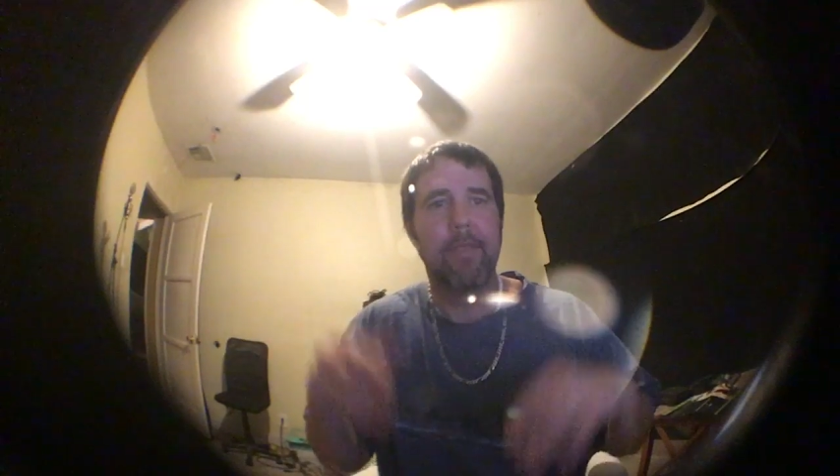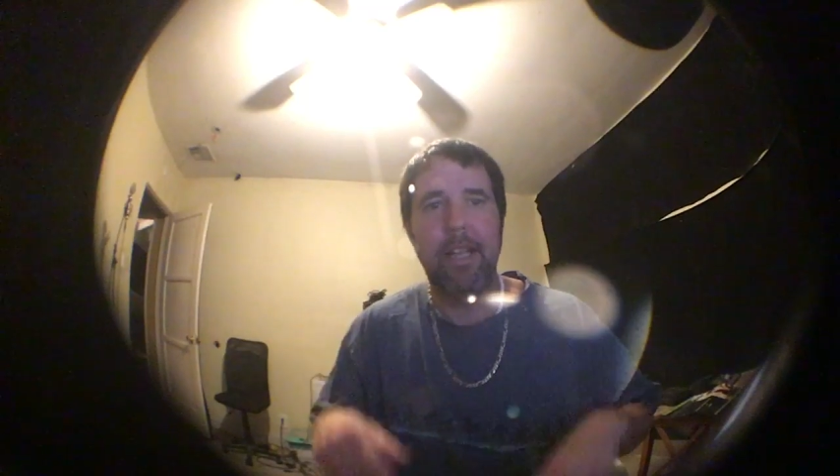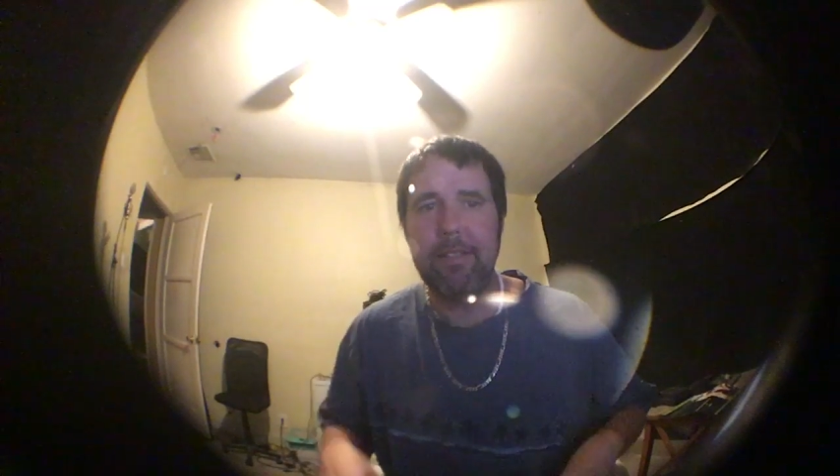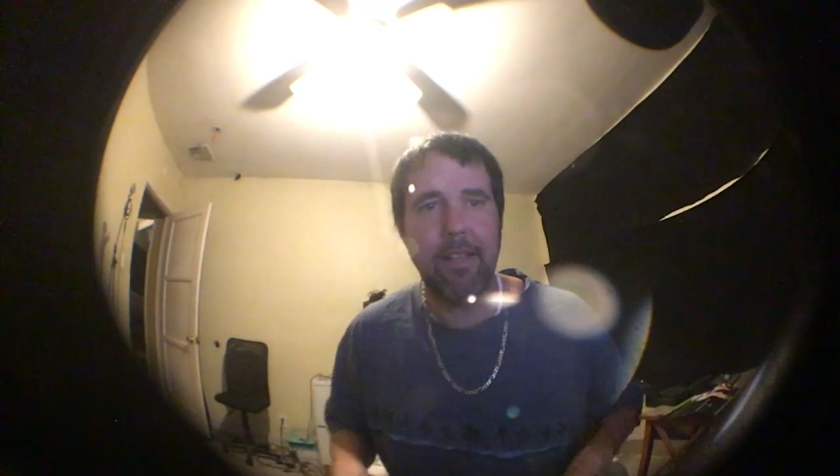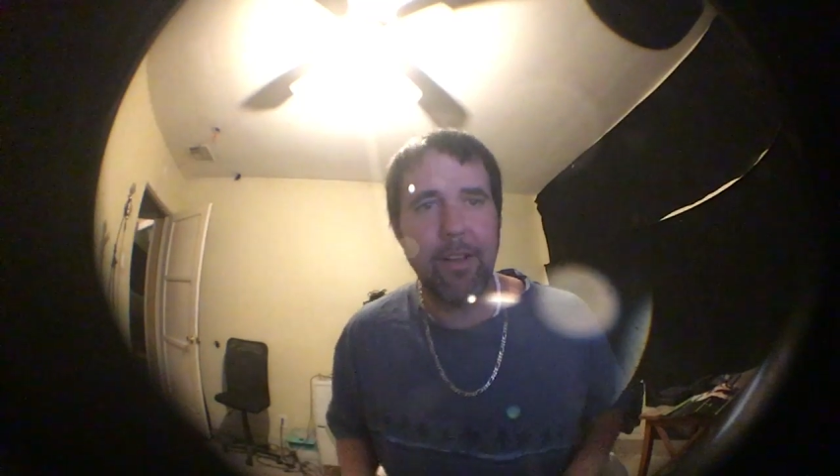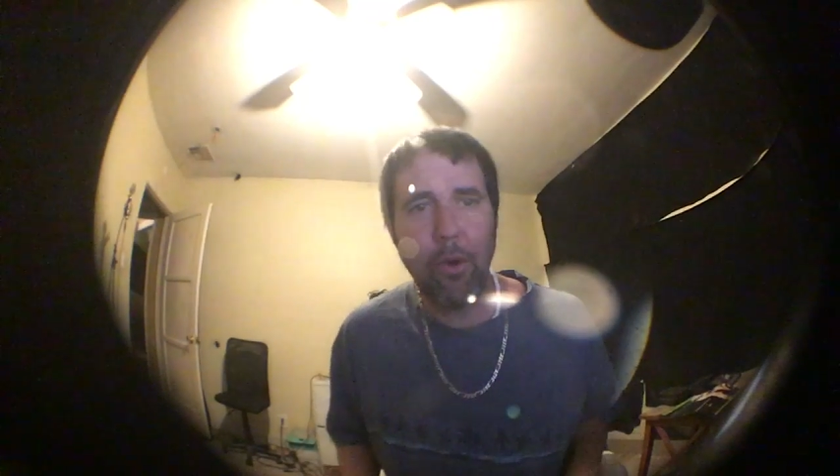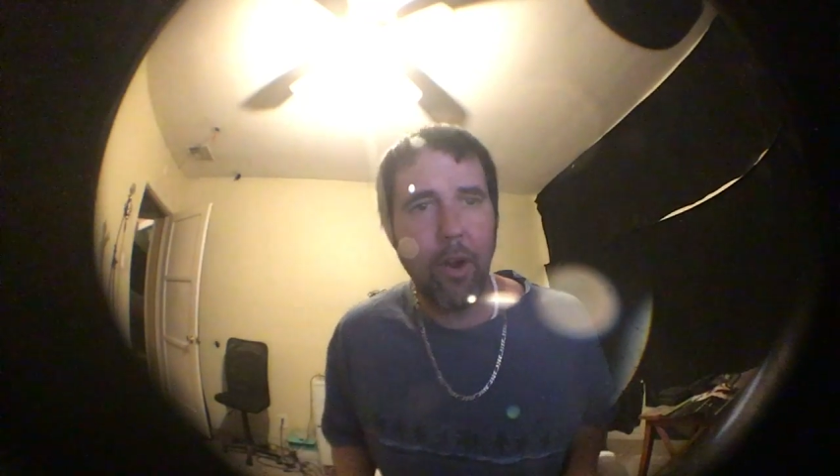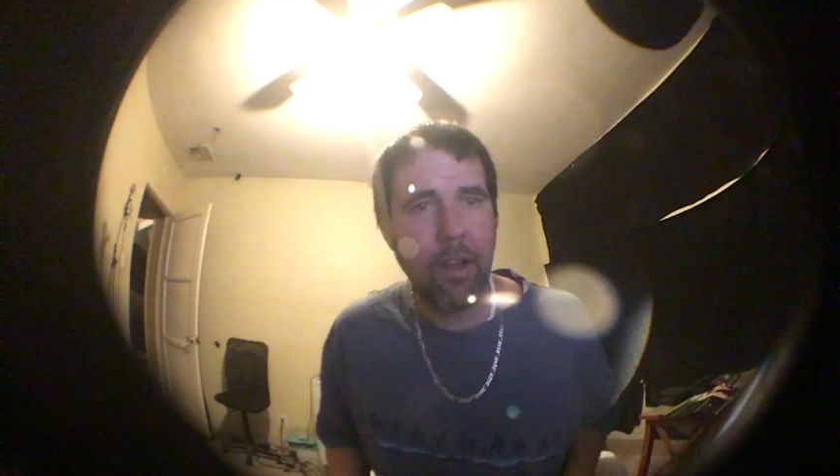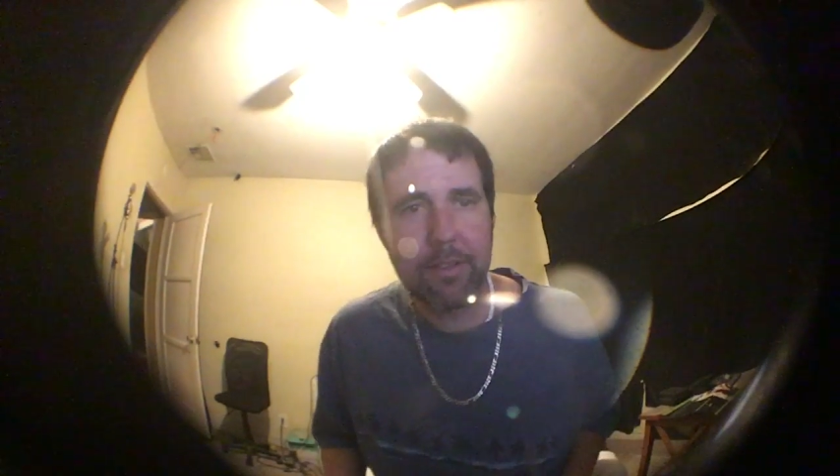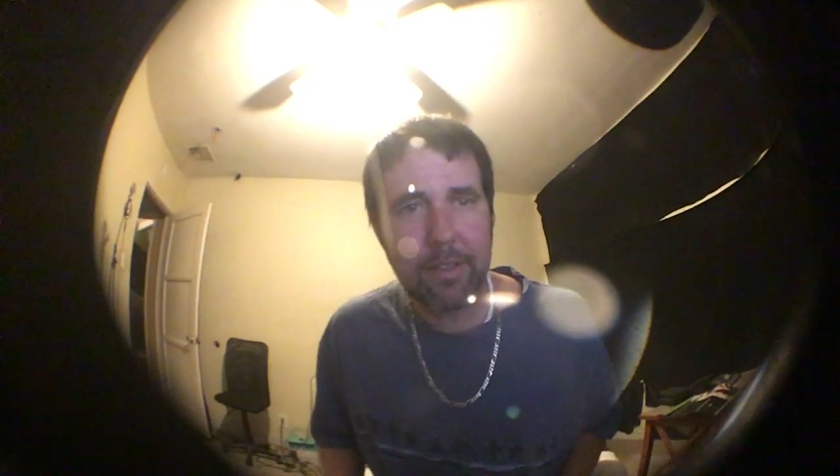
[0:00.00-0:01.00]
He said, no
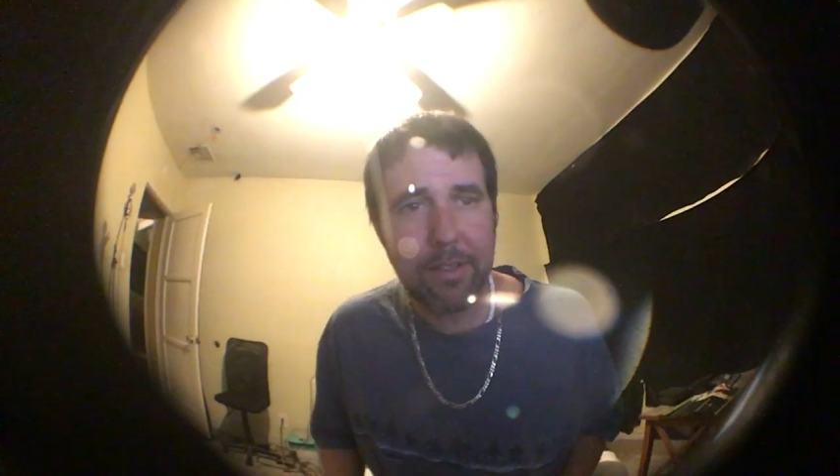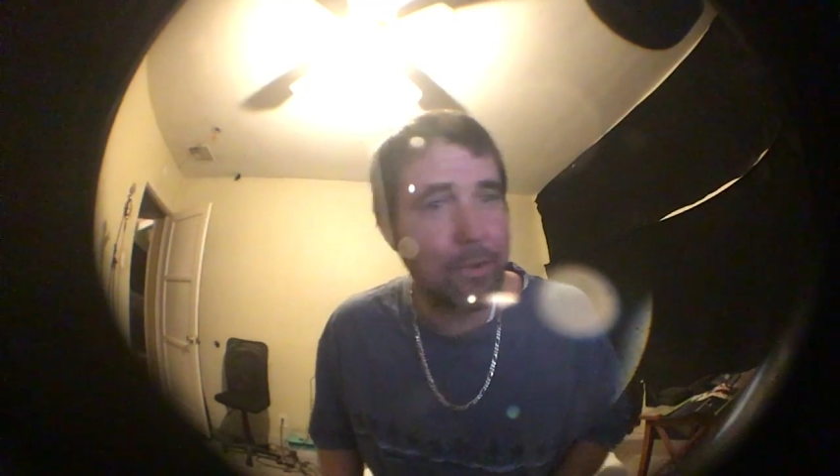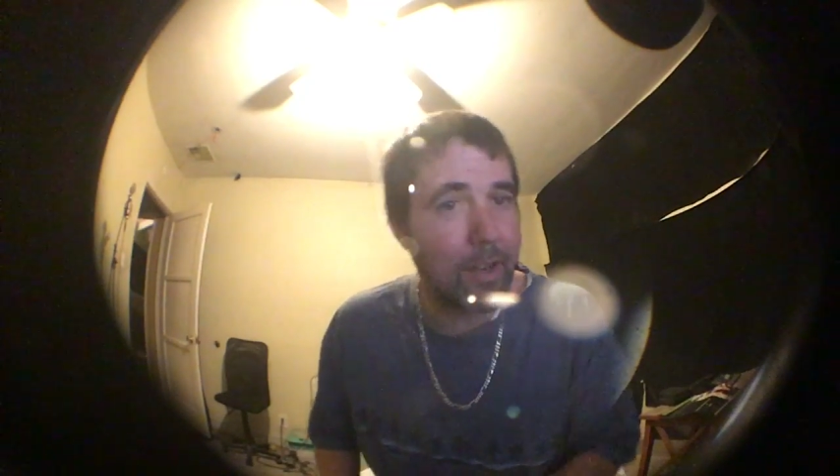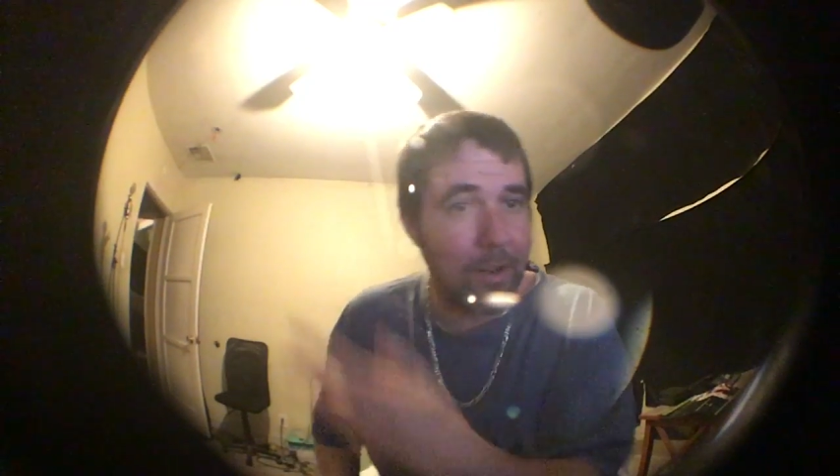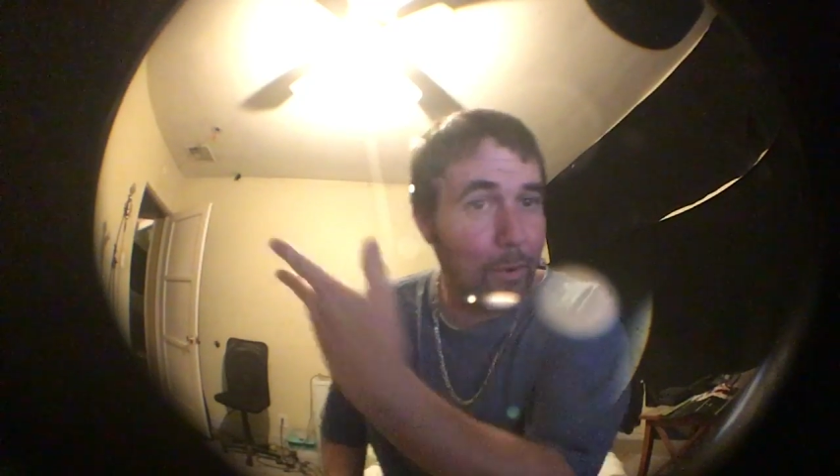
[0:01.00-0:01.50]
one else could do it.